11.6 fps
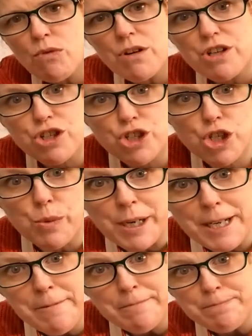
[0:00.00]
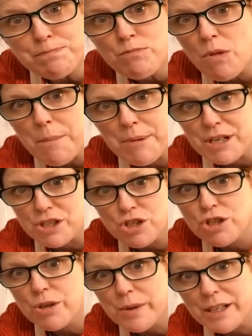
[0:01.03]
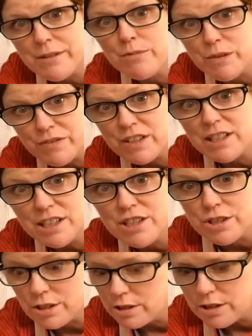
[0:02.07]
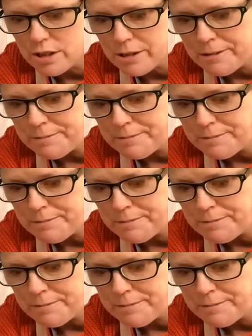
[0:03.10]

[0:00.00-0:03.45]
It's chewy, but it's chewy with deliciousness.